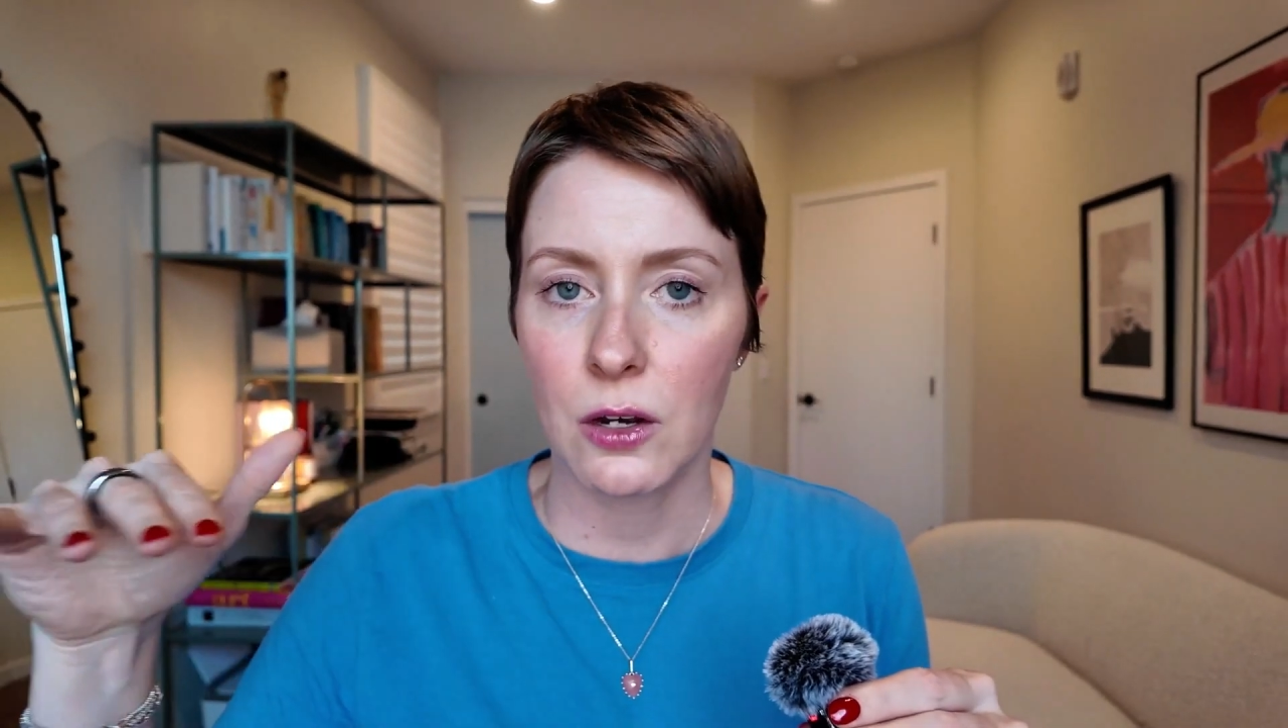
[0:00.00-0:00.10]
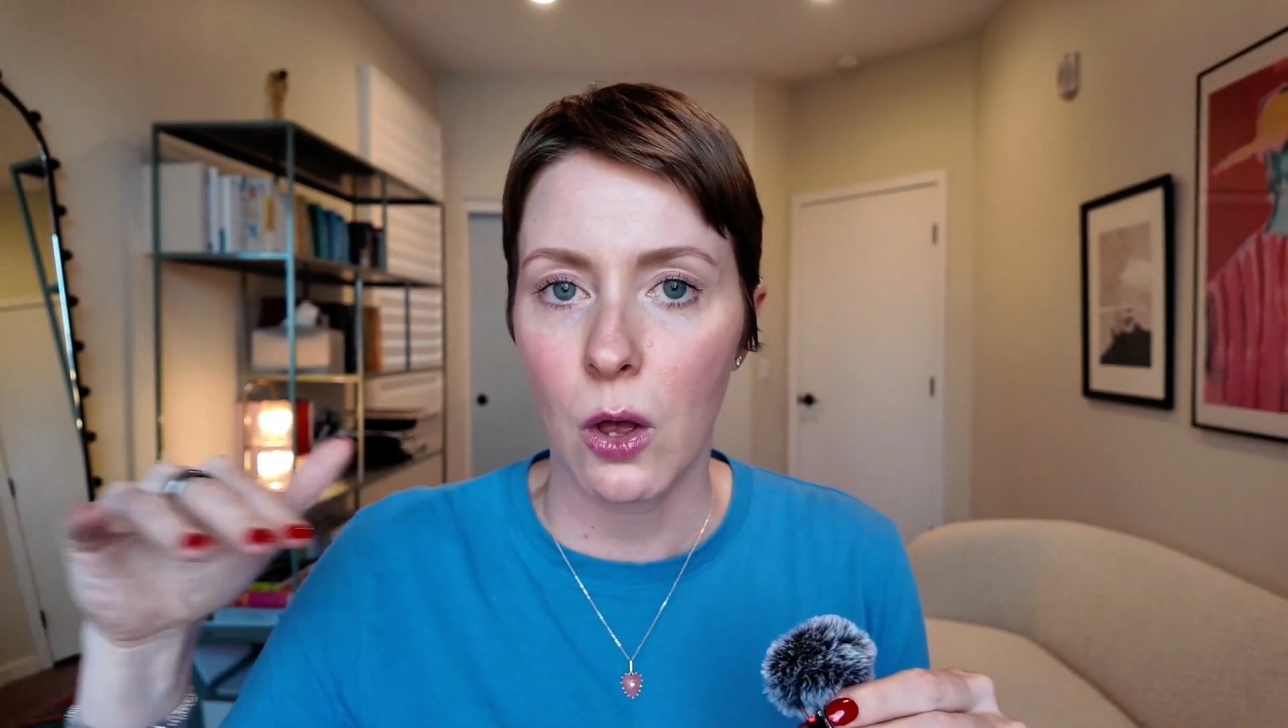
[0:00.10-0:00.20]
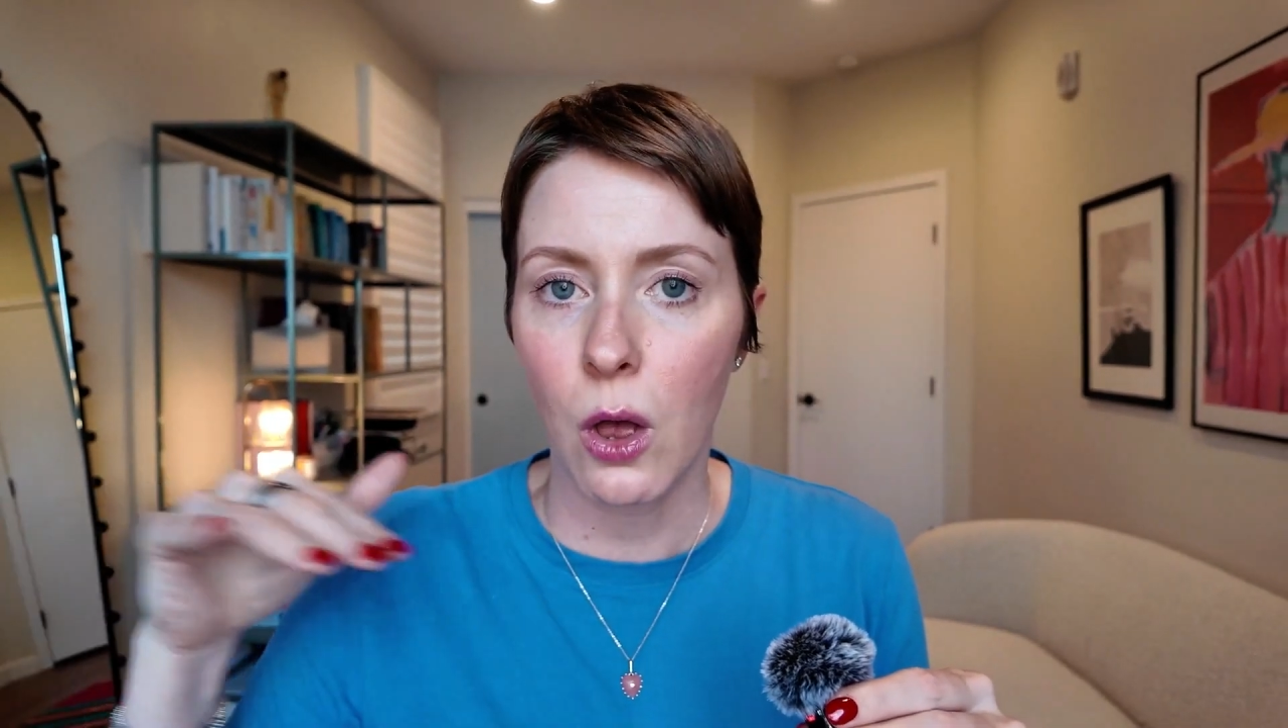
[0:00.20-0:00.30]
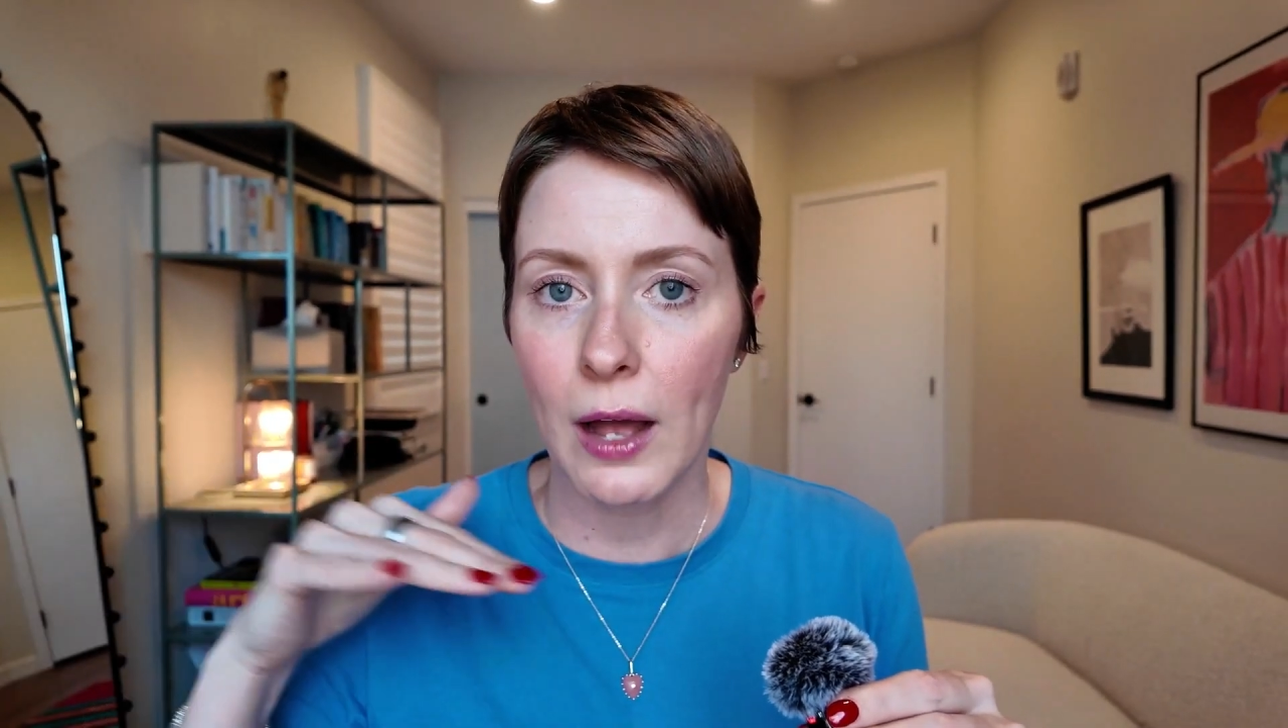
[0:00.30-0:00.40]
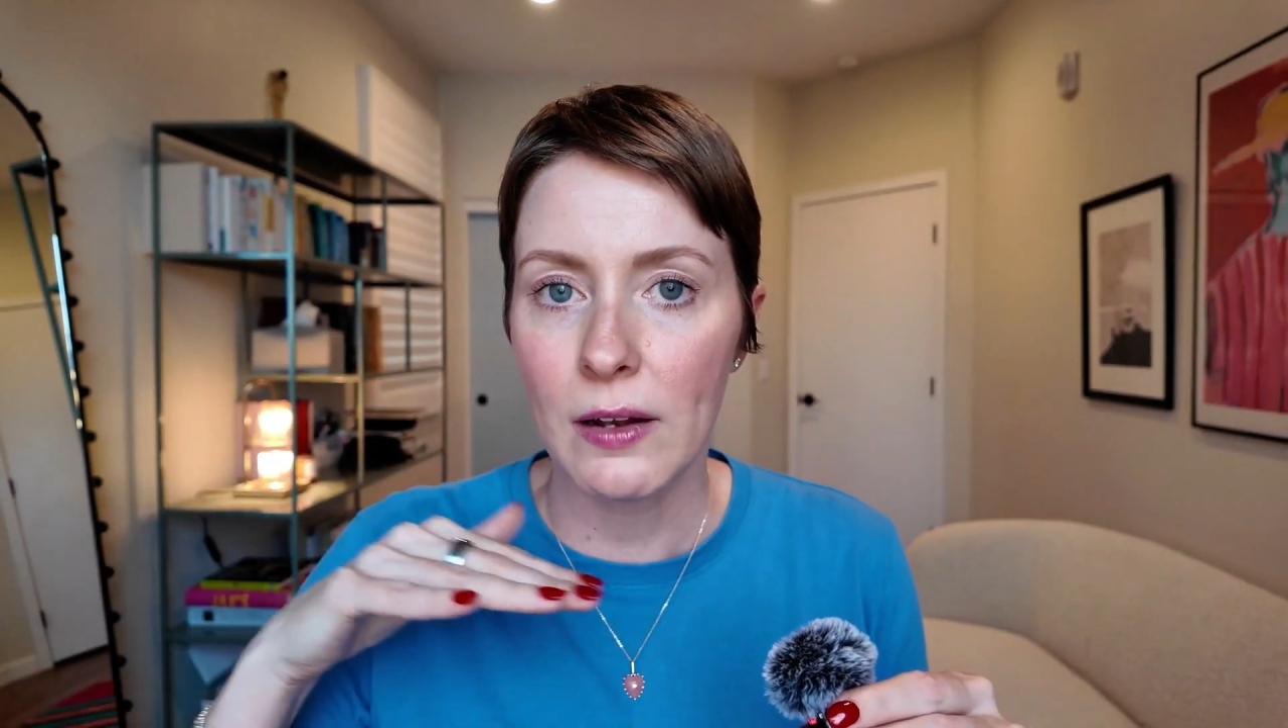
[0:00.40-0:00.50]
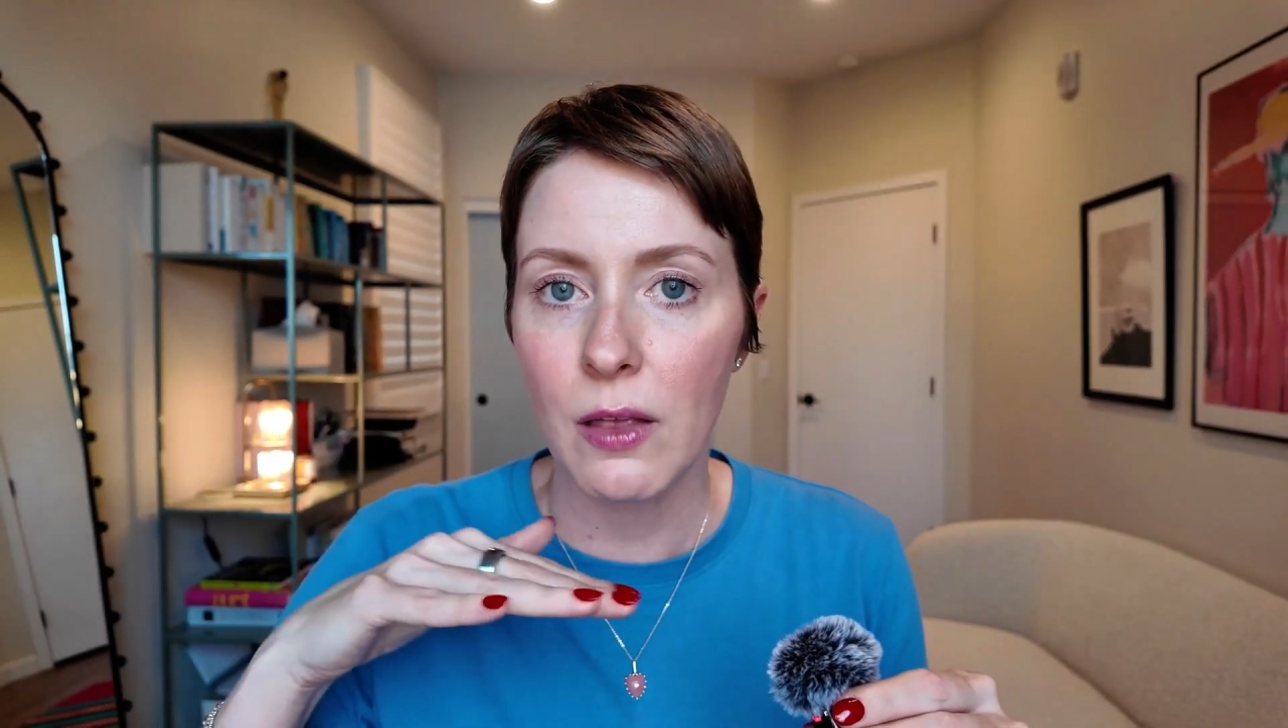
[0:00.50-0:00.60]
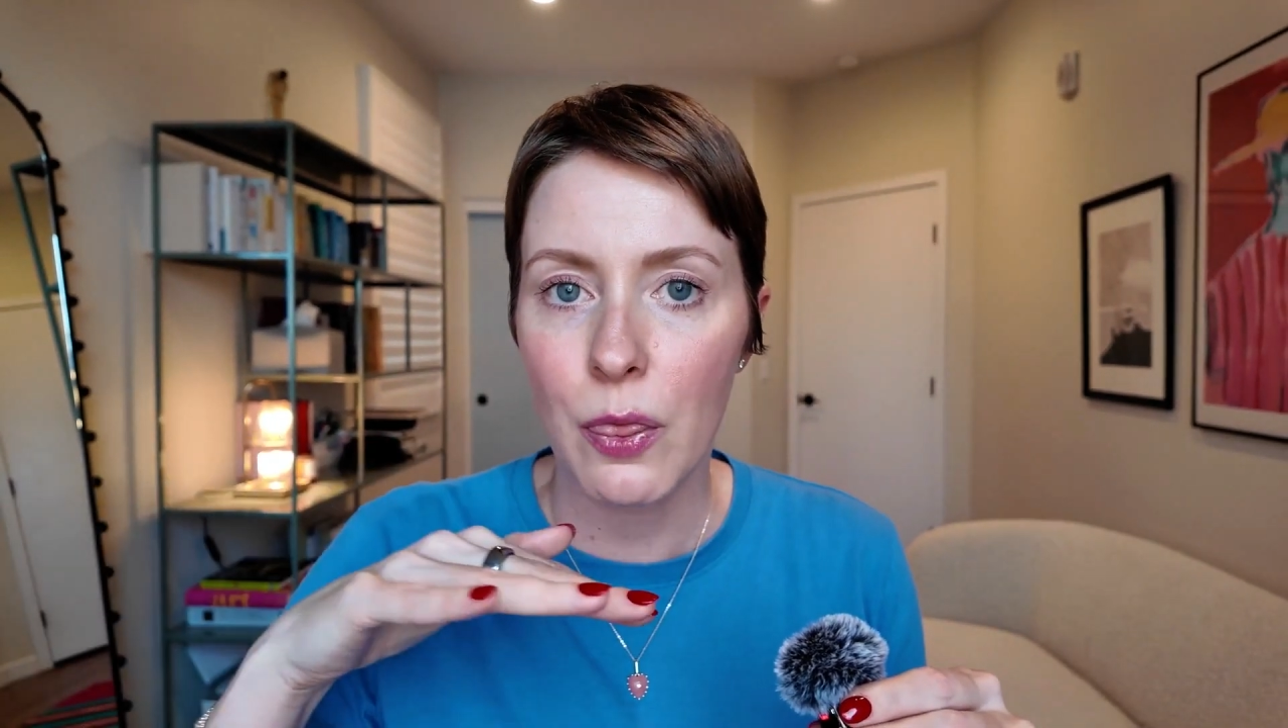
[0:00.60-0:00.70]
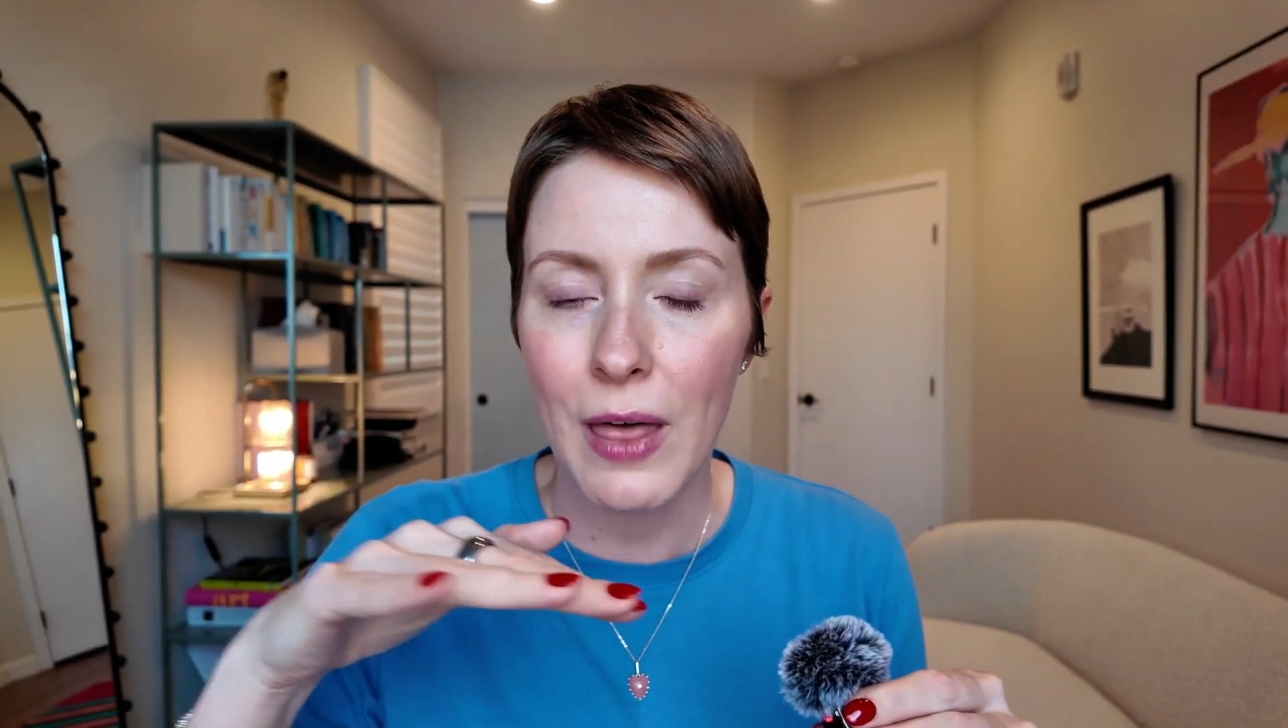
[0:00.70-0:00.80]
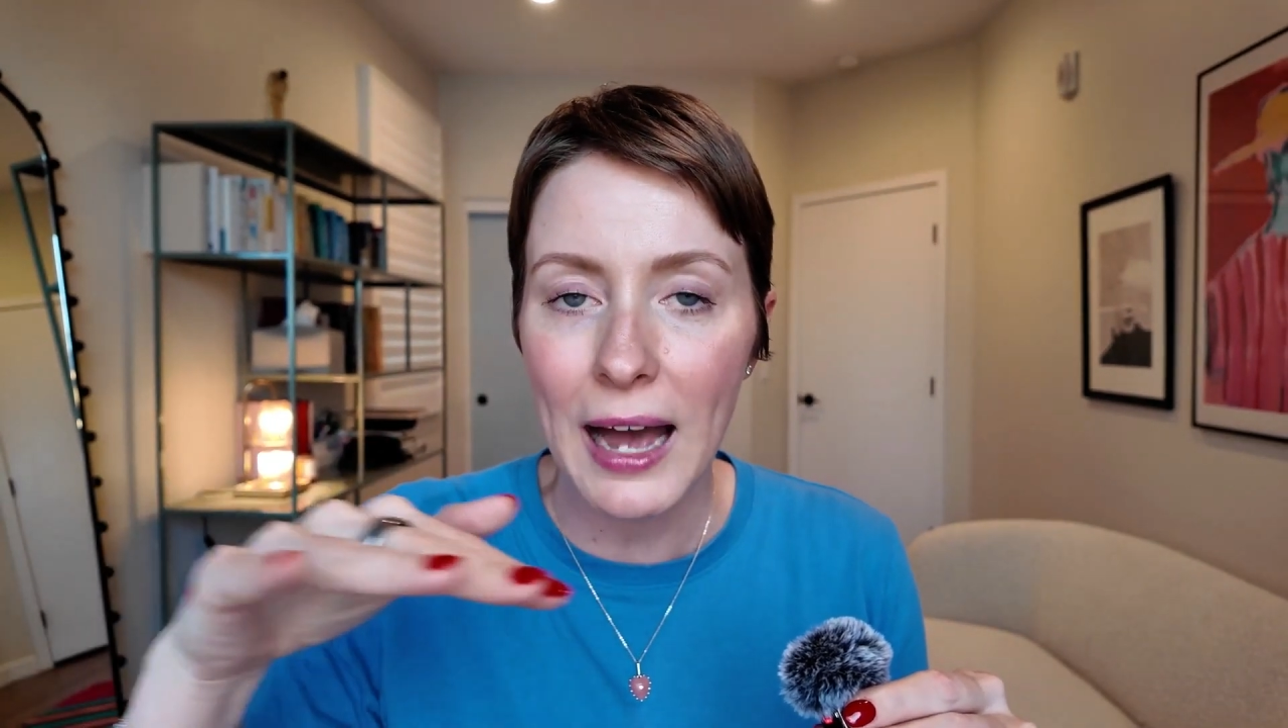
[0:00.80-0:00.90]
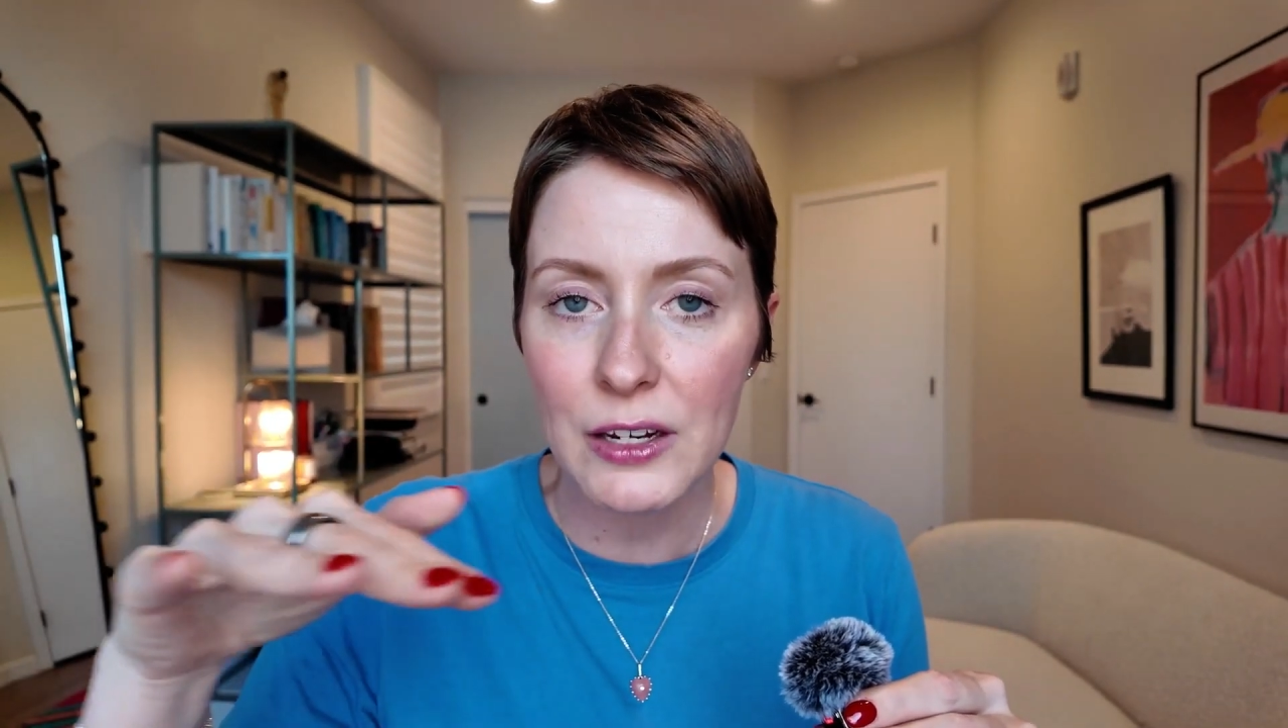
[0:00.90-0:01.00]
on
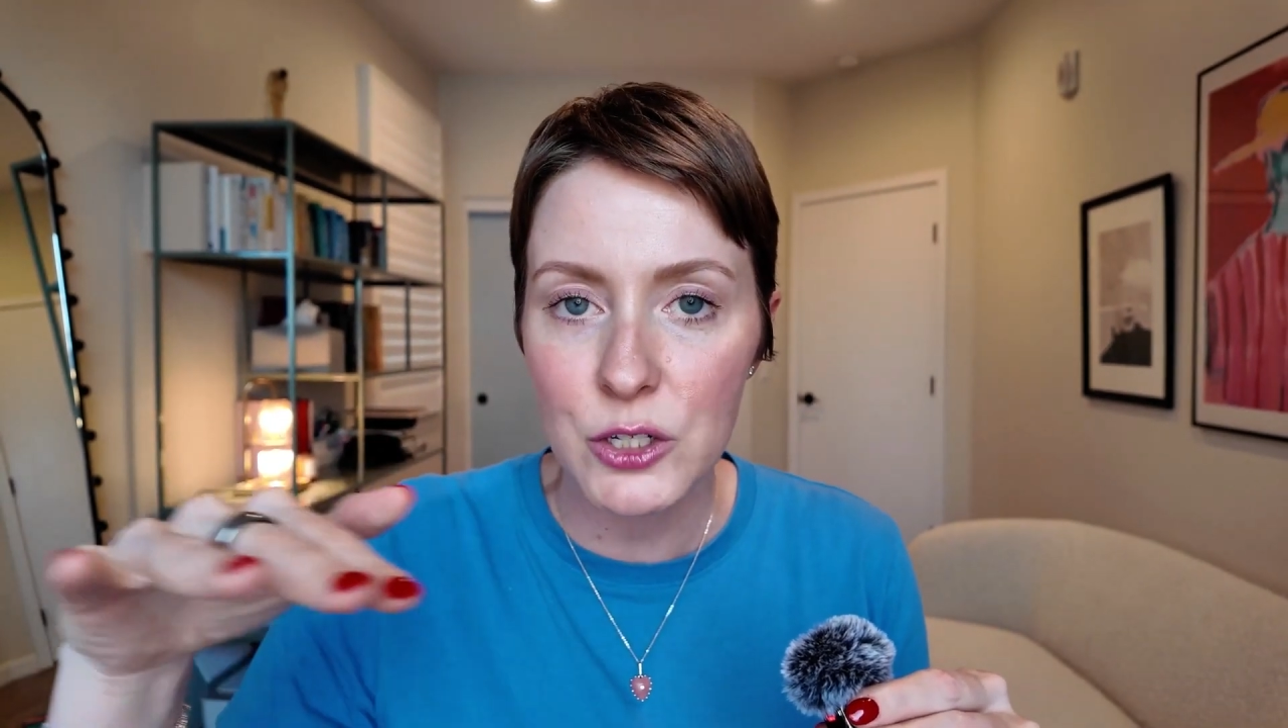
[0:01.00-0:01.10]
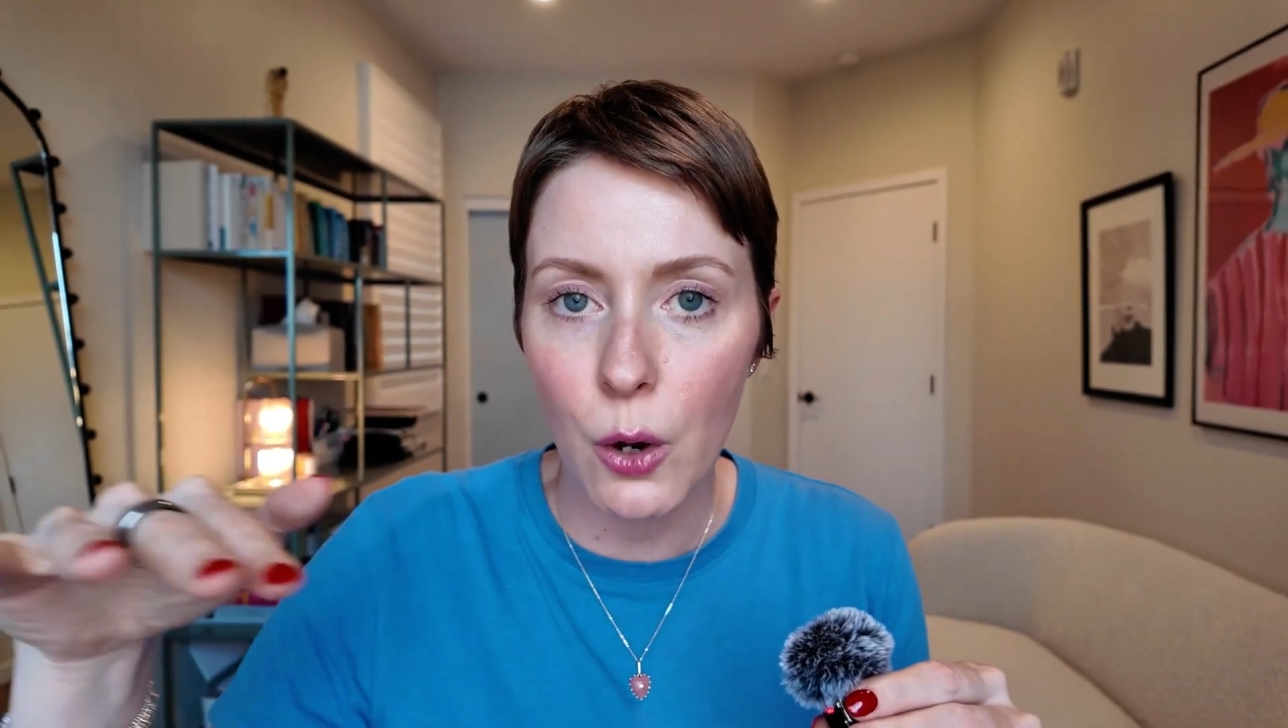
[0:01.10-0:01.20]
that